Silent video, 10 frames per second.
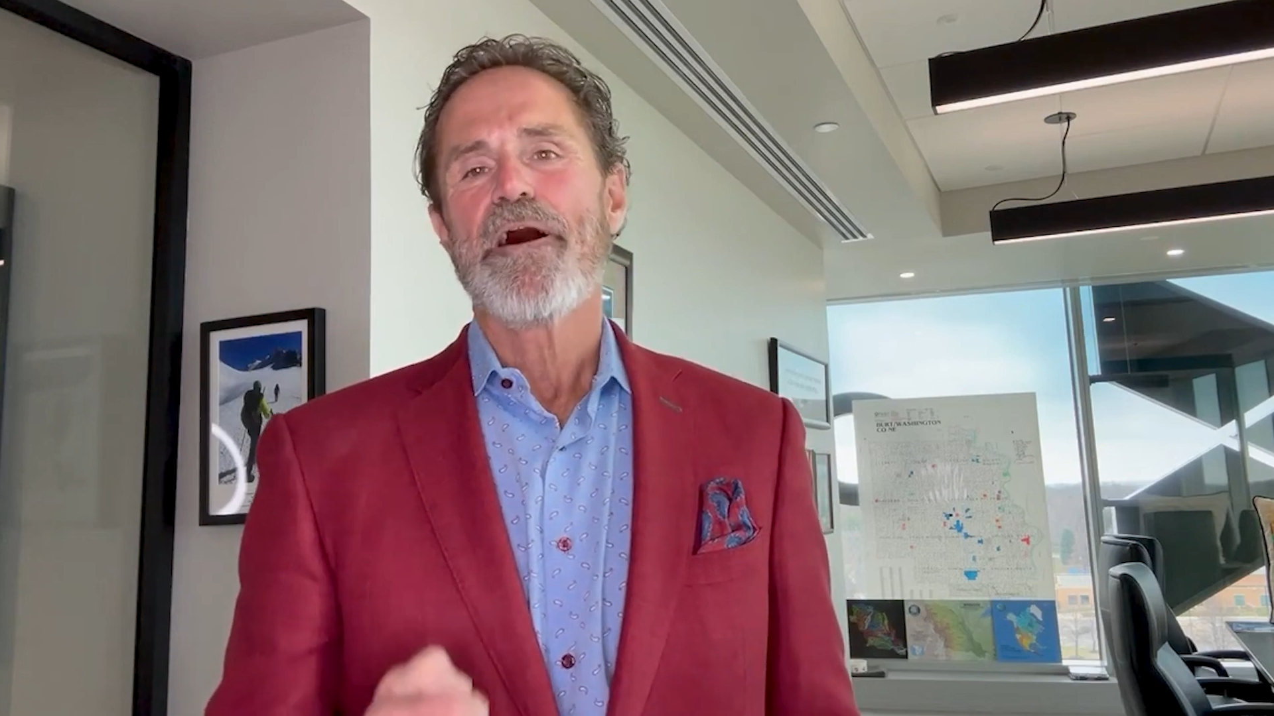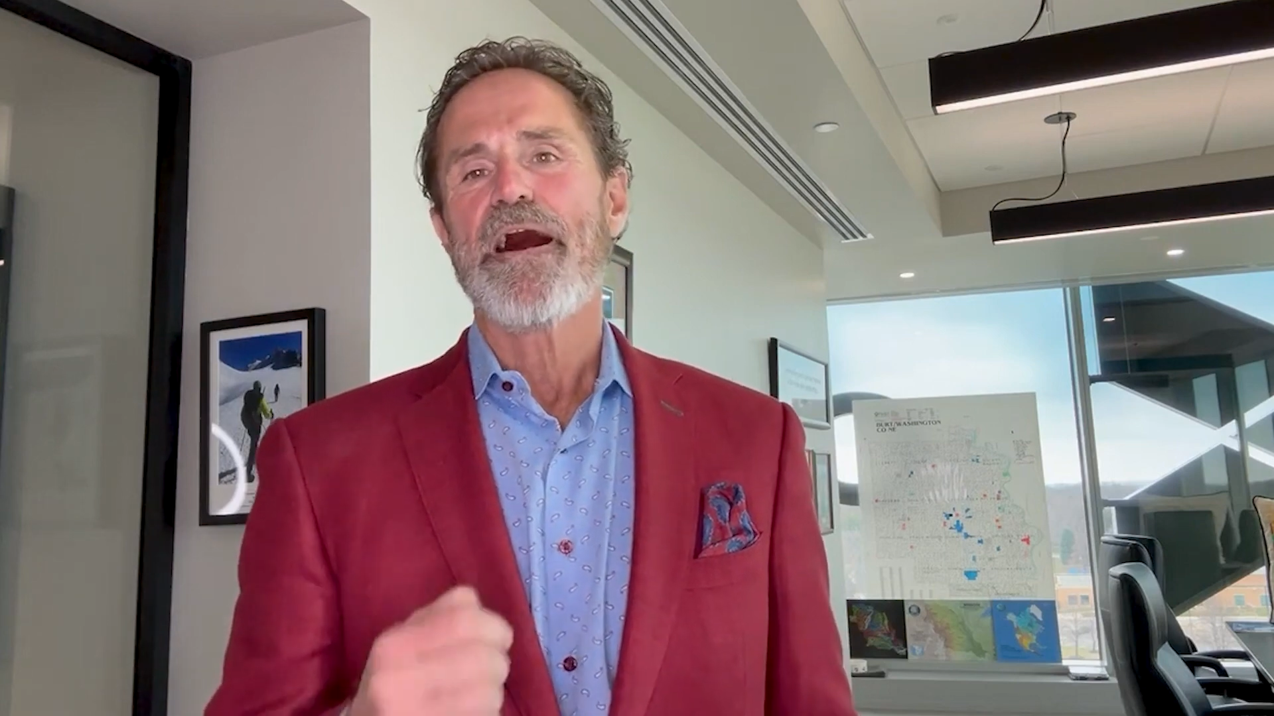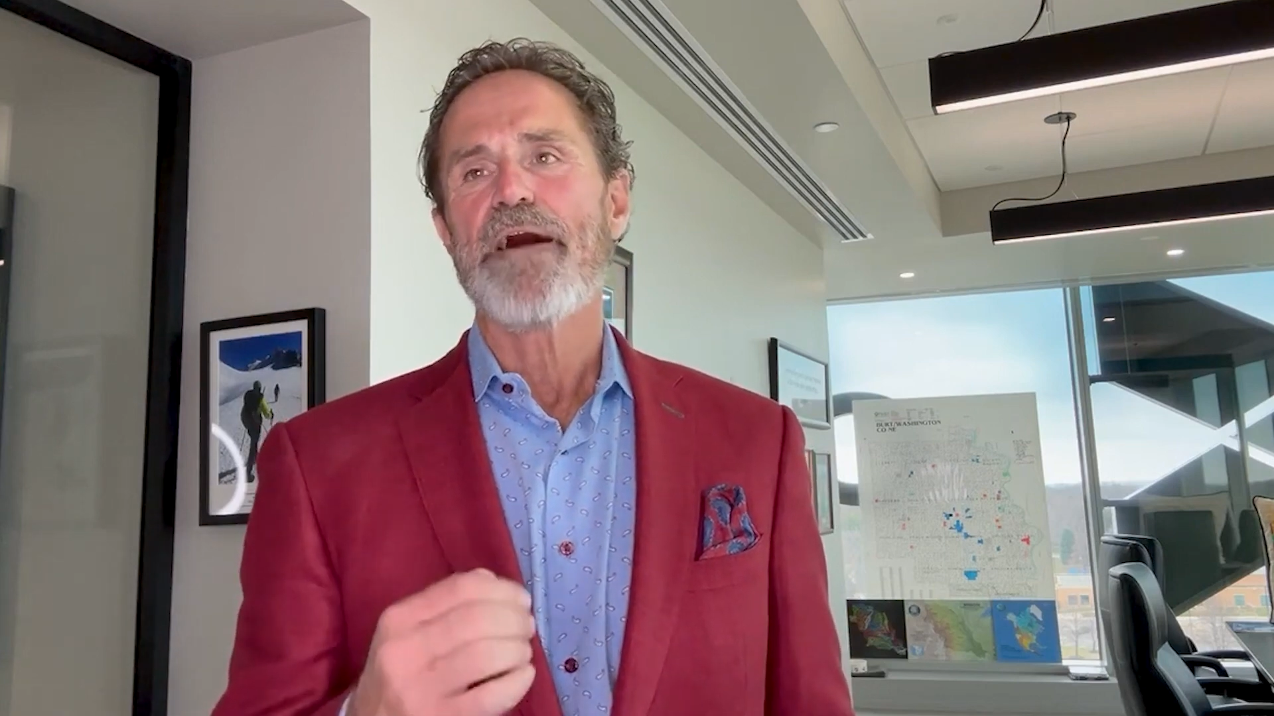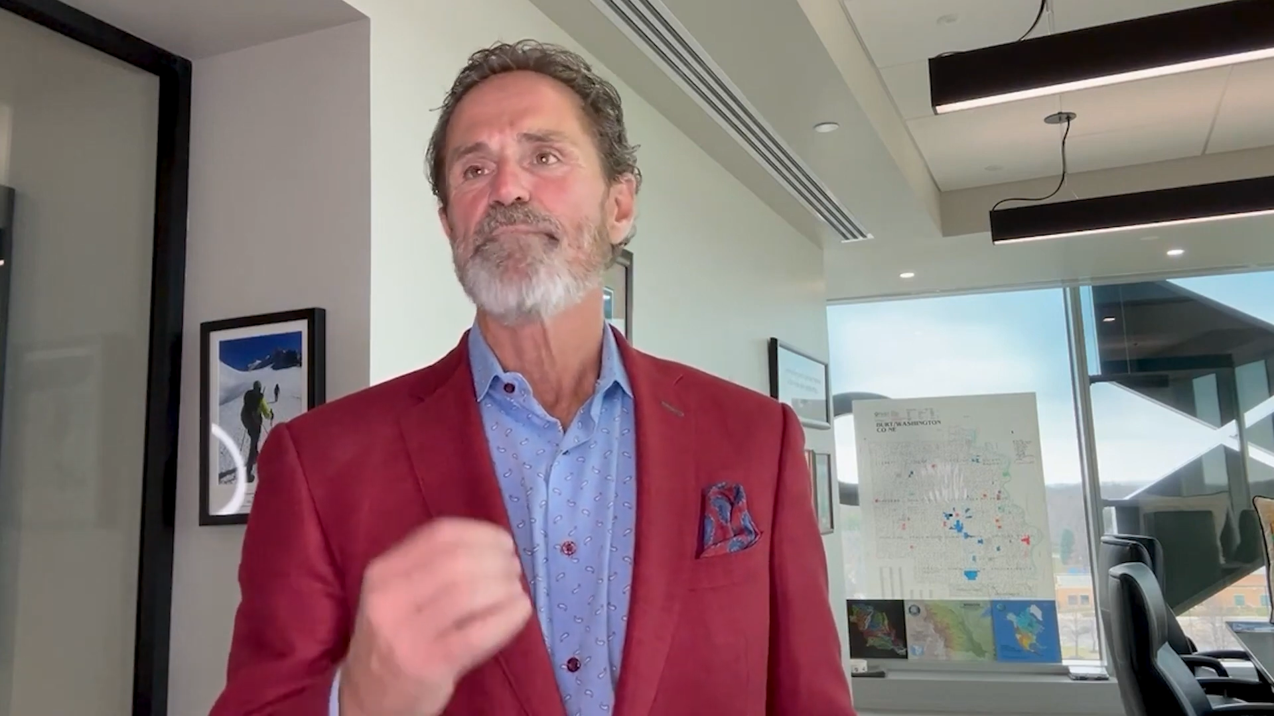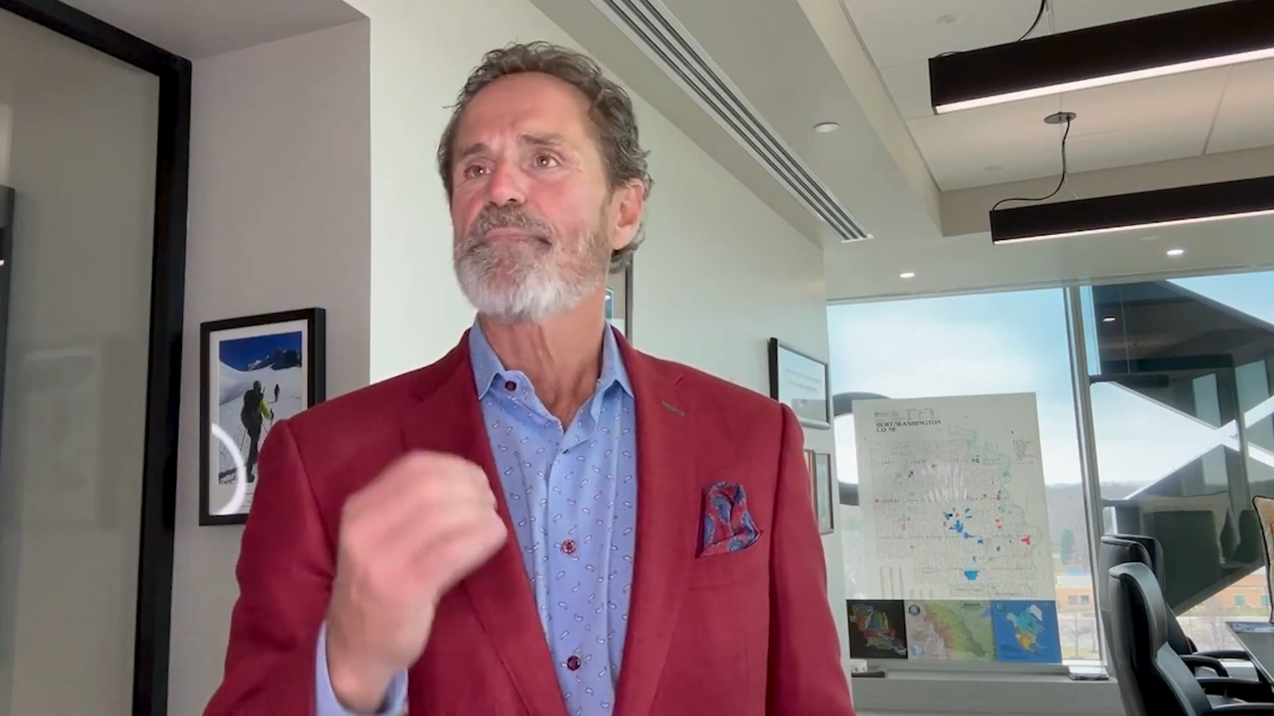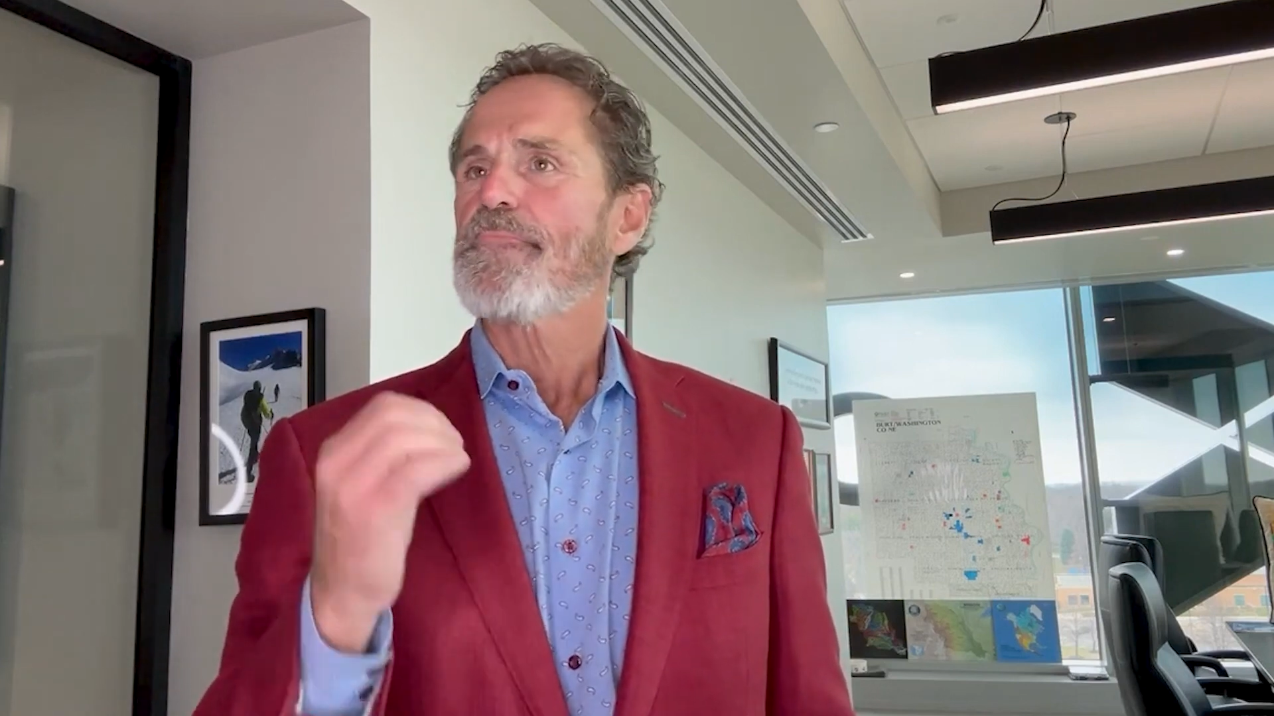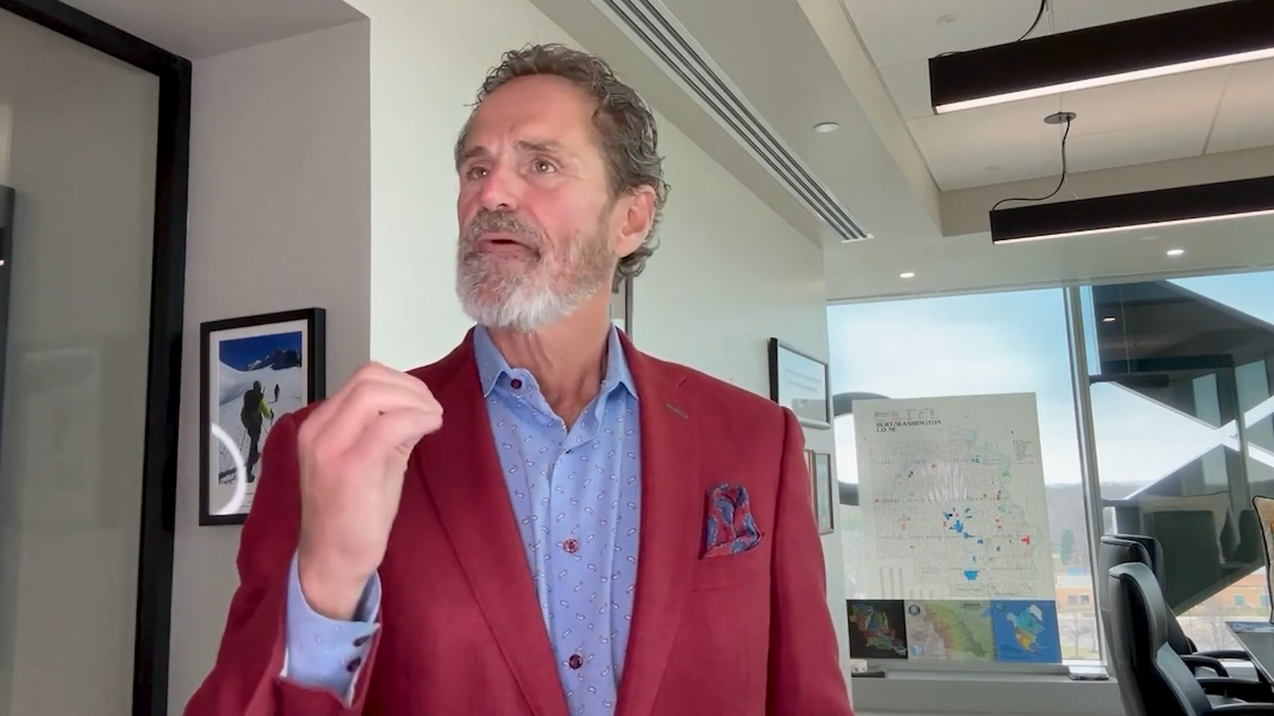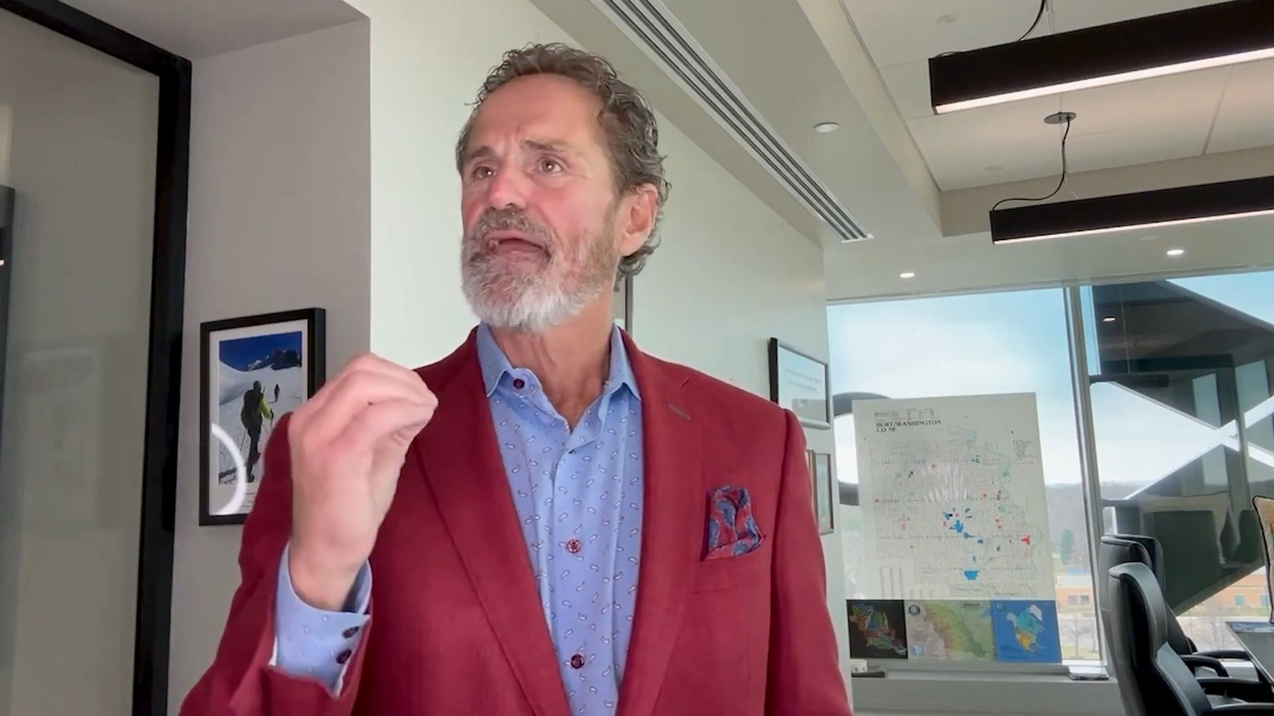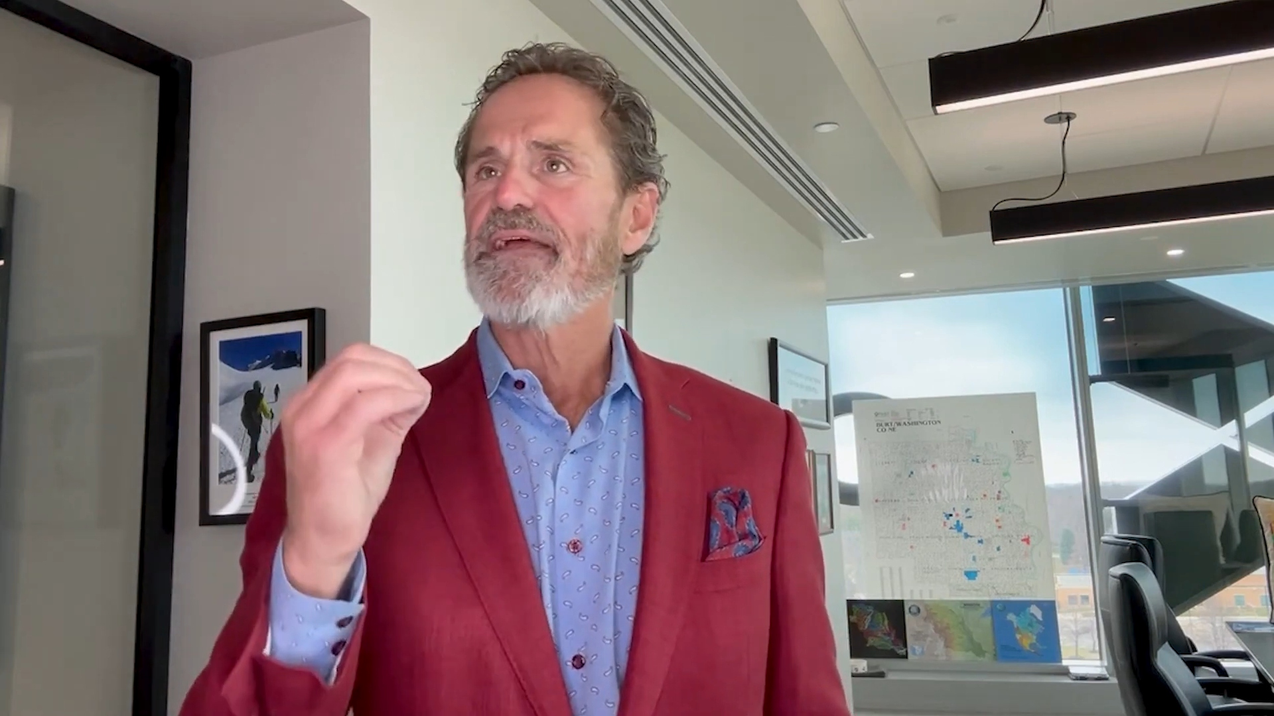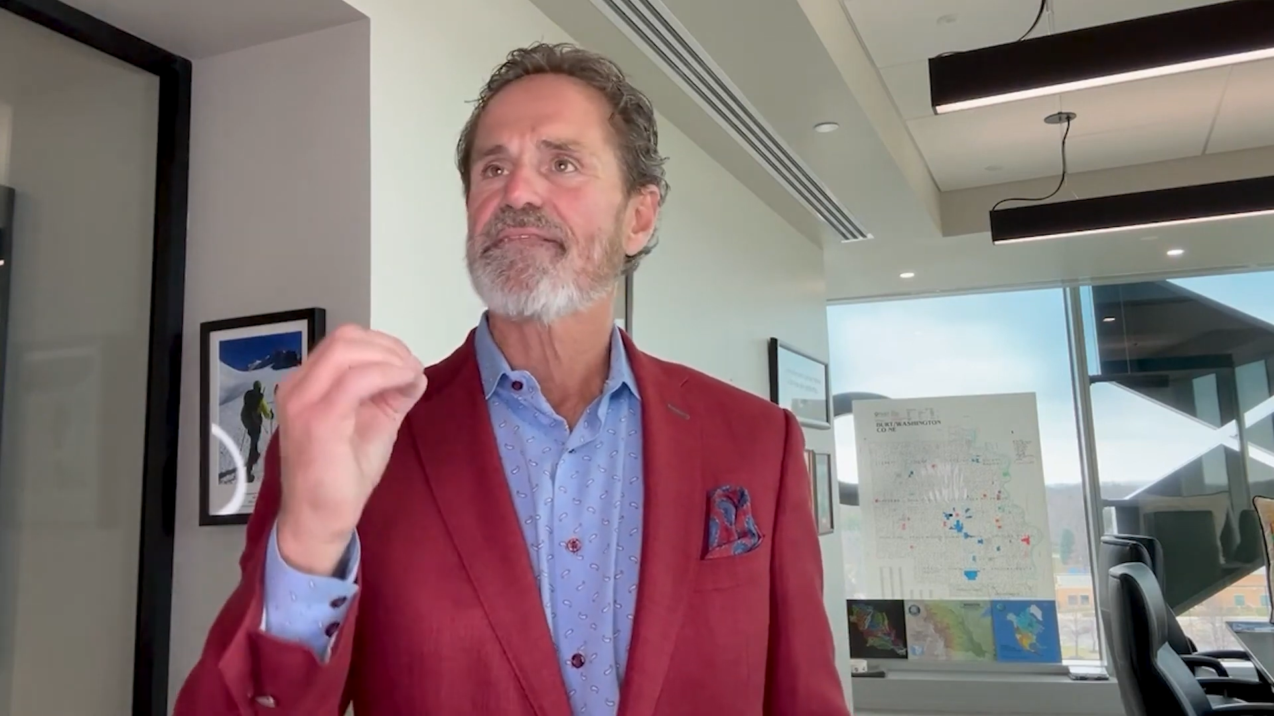Um,
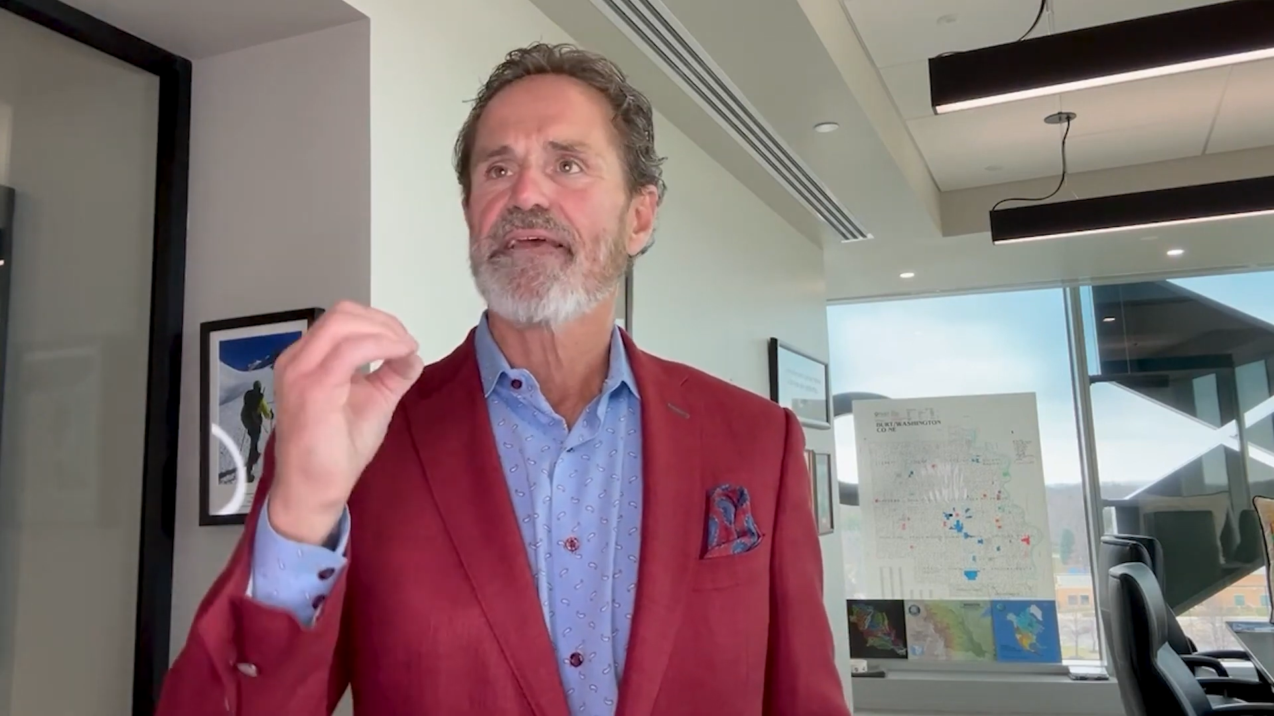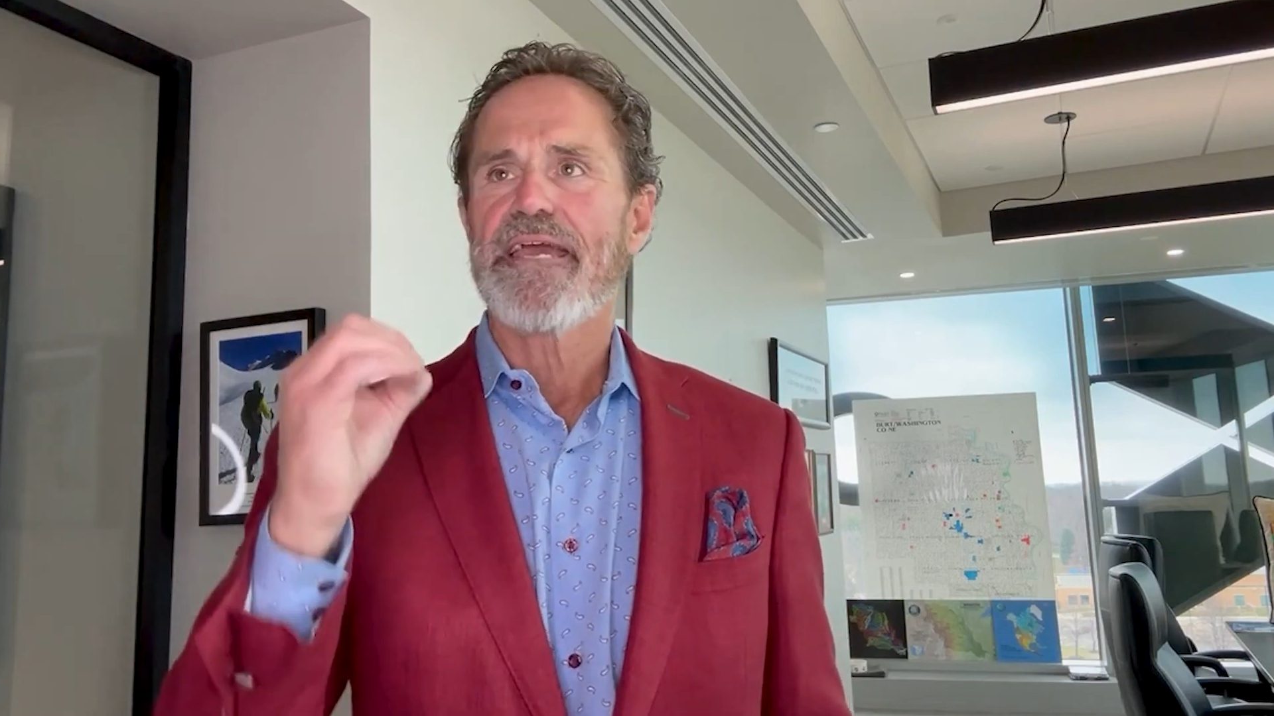it's